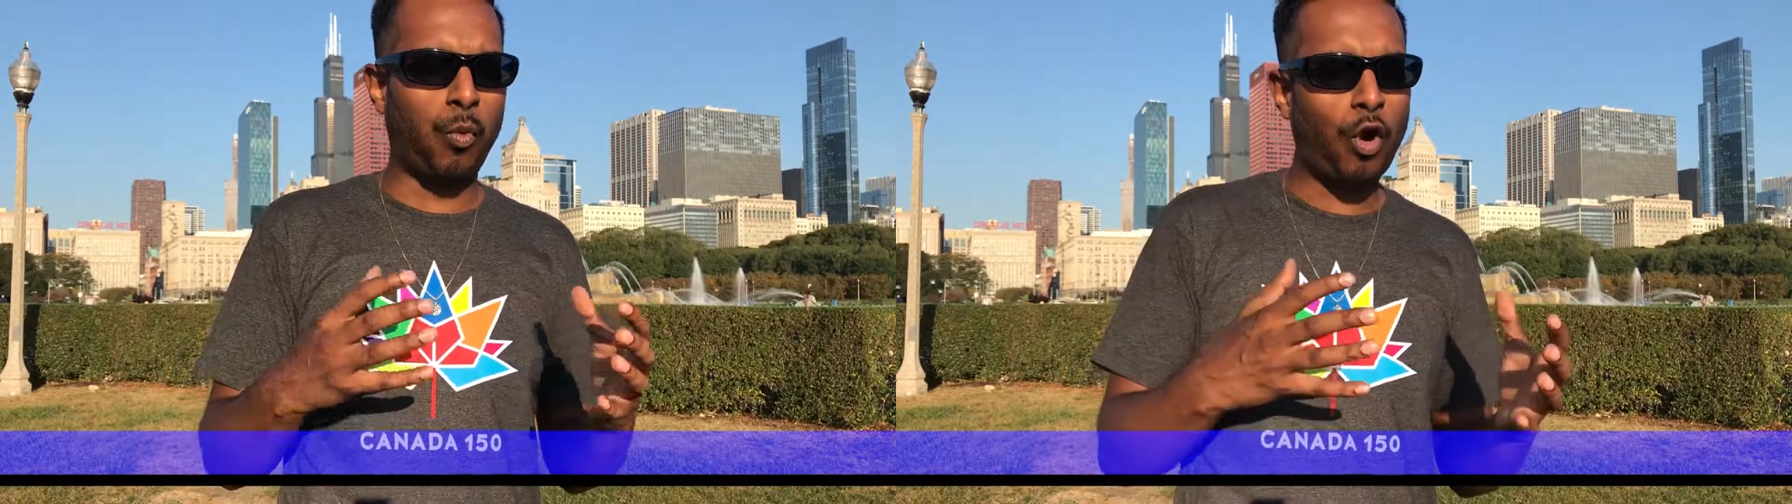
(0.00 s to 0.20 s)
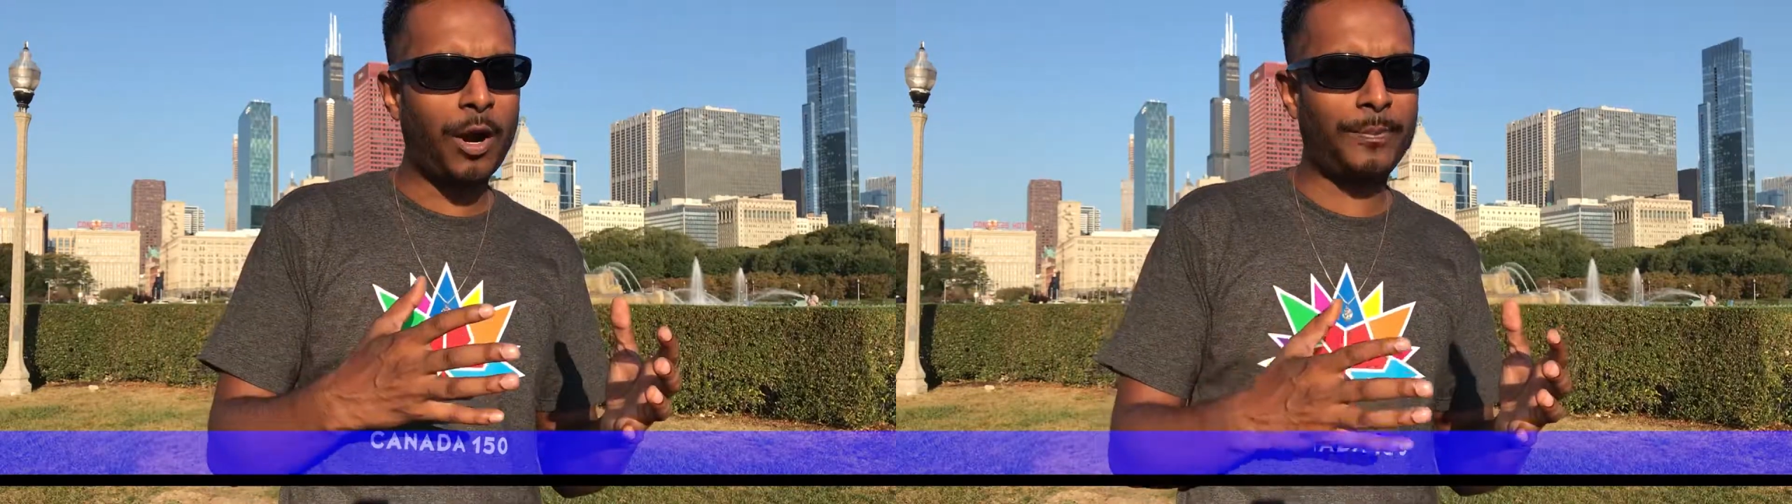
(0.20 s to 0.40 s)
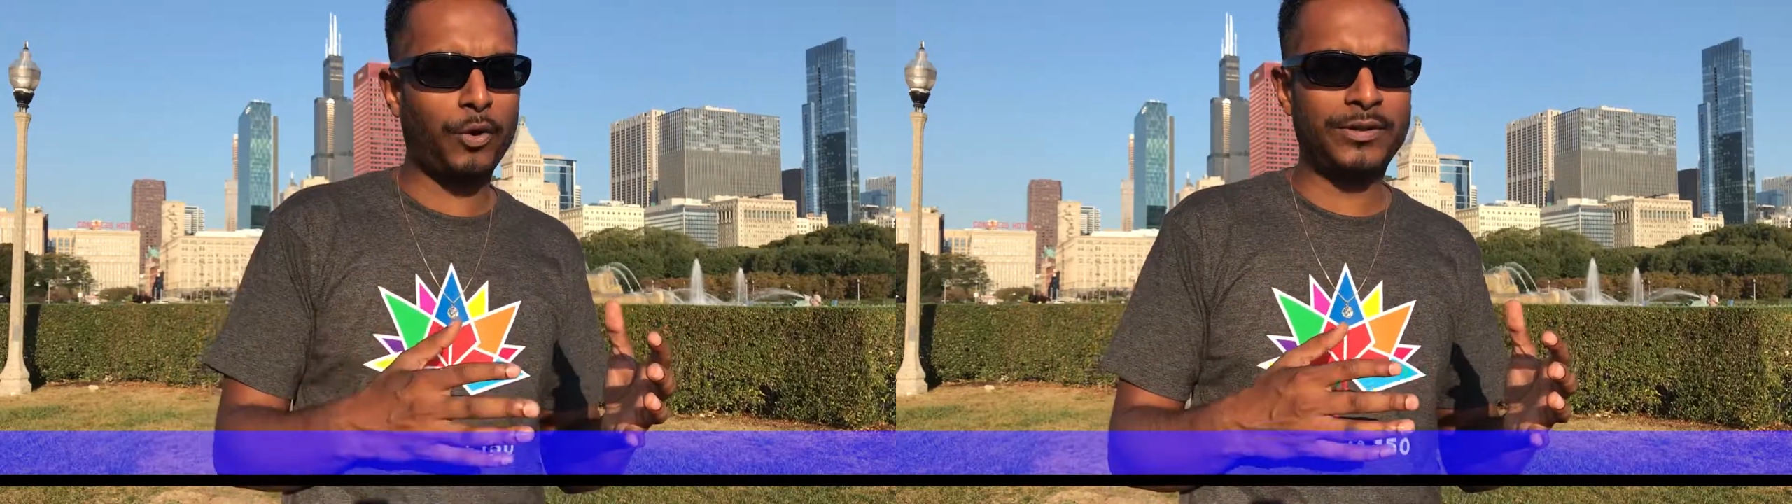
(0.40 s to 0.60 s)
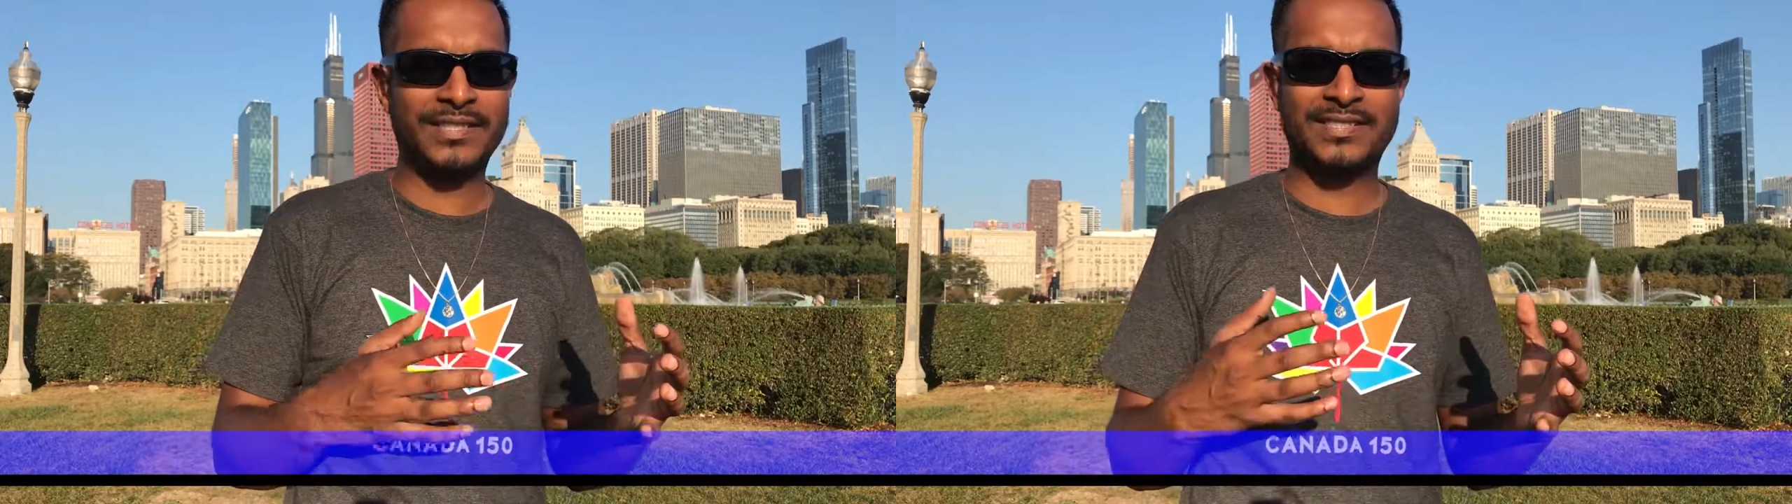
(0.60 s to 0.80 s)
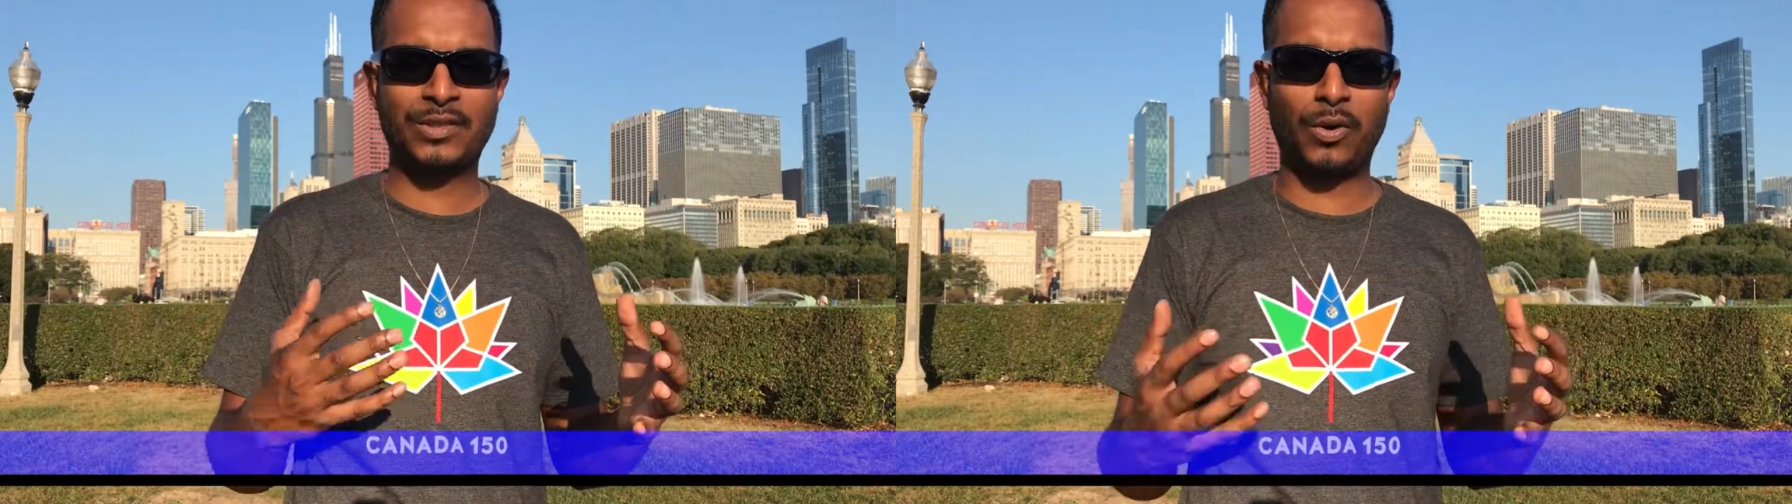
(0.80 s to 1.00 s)
warp or
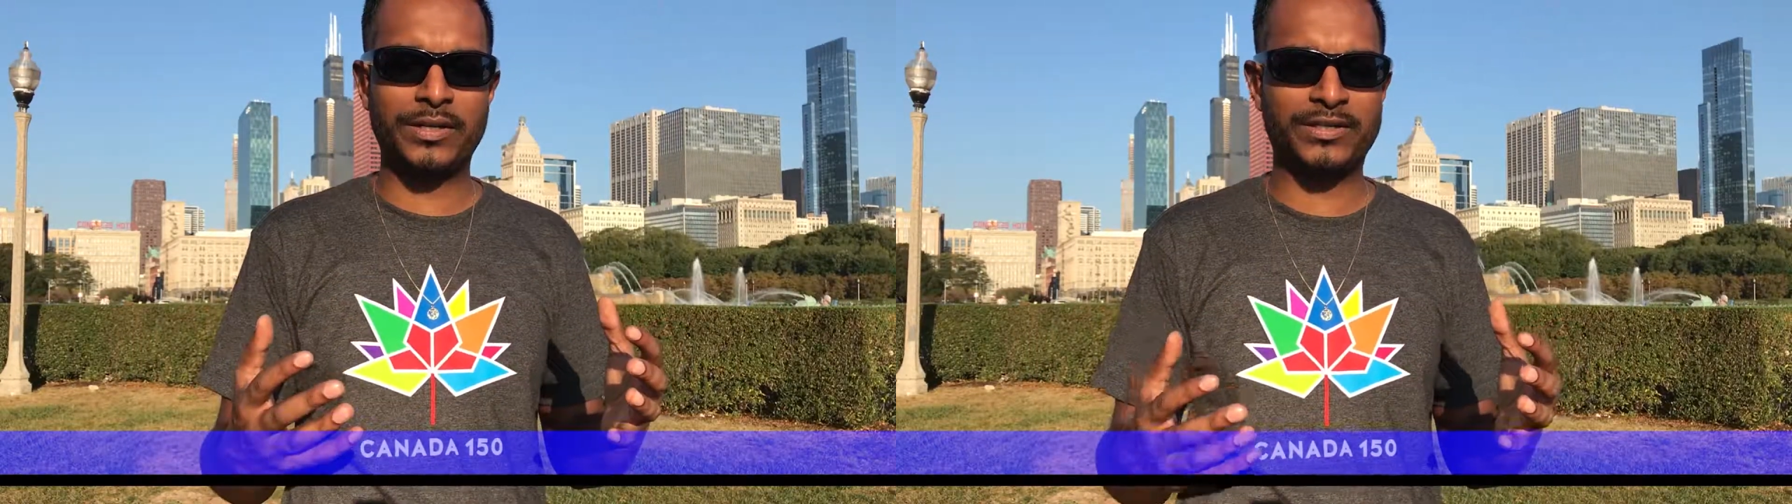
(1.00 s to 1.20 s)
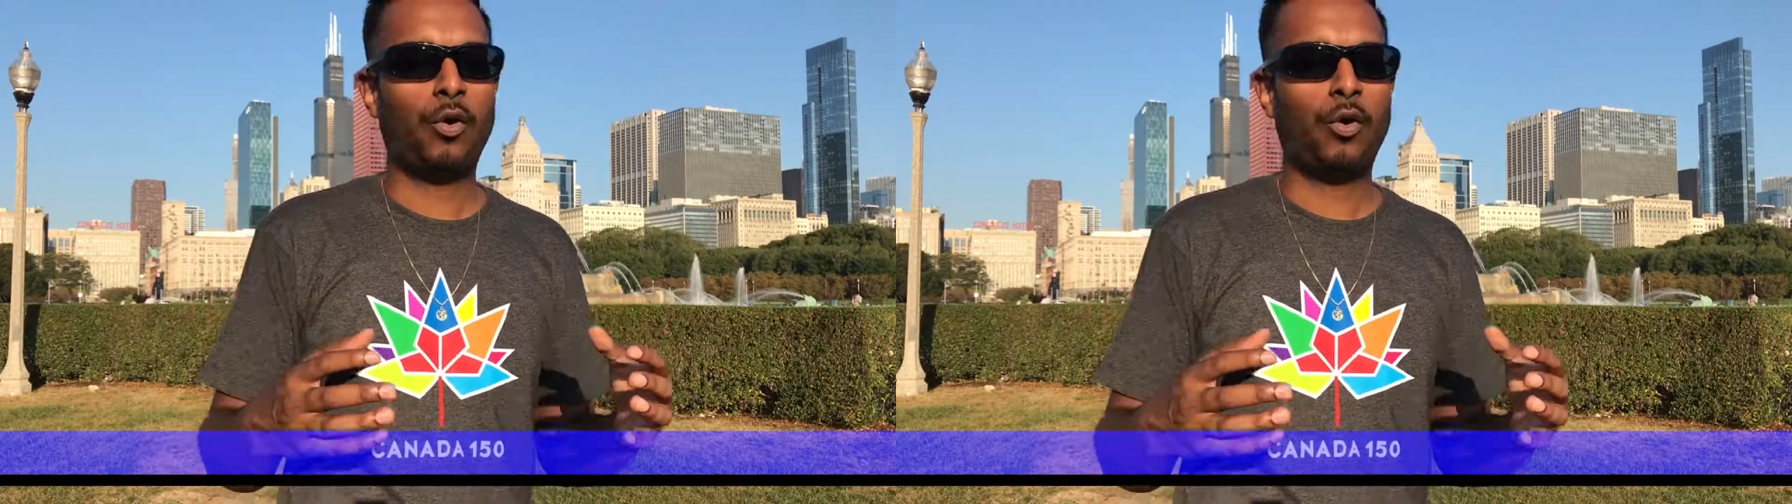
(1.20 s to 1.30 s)
distort